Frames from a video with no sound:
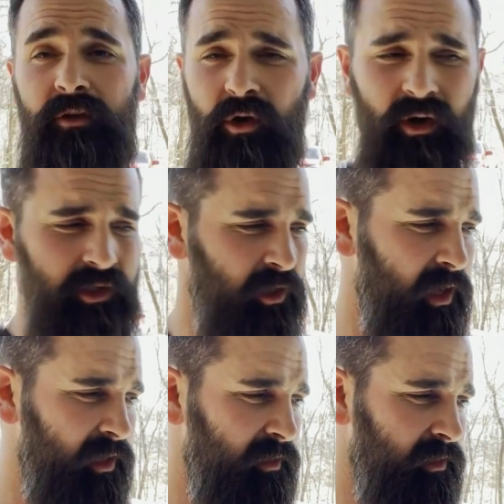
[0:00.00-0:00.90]
You know, I
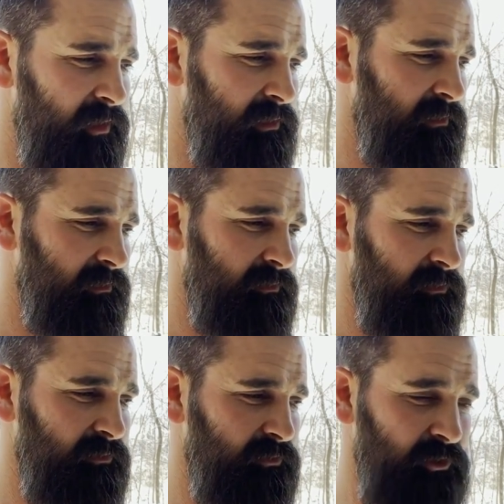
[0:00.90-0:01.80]
tried uh,
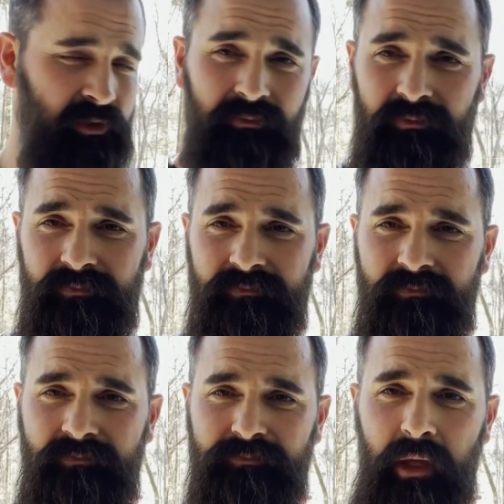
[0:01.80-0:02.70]
some
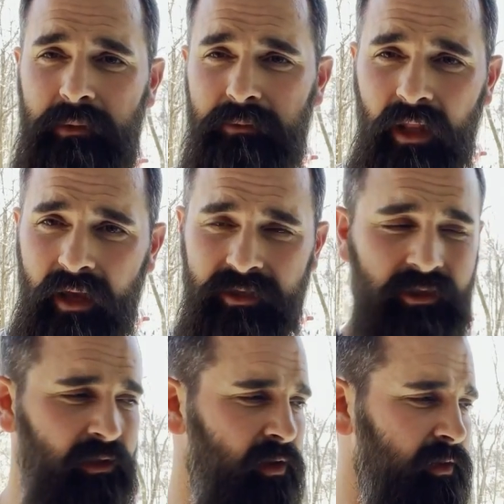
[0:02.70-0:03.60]
PB
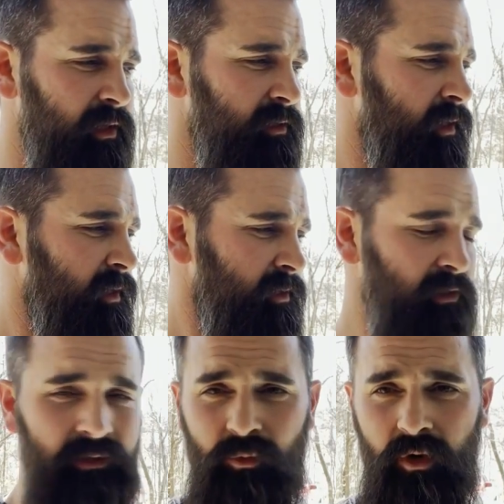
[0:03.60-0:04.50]
Blaster on it,
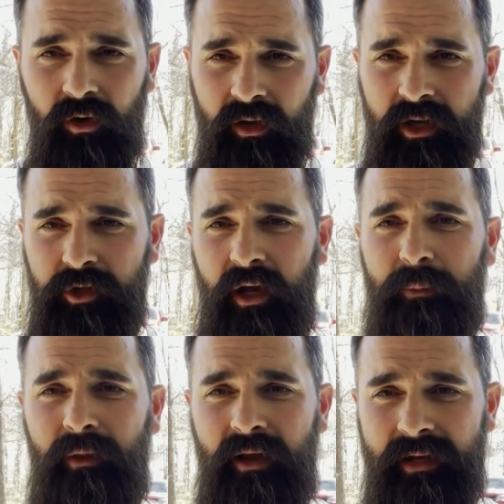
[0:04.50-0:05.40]
didn't work. I tried
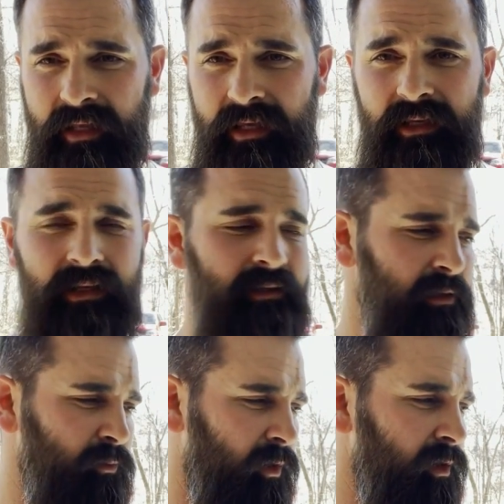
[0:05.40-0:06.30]
applying heat, it
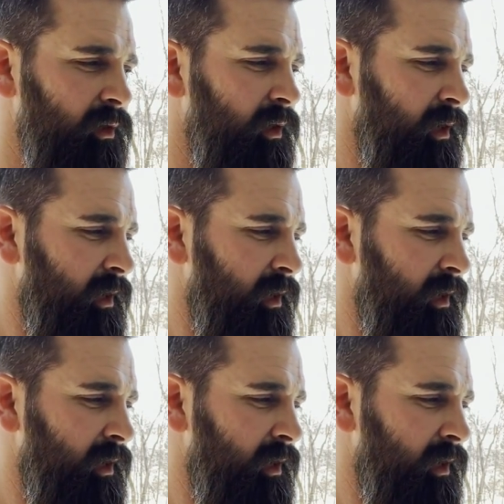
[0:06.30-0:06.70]
didn't work.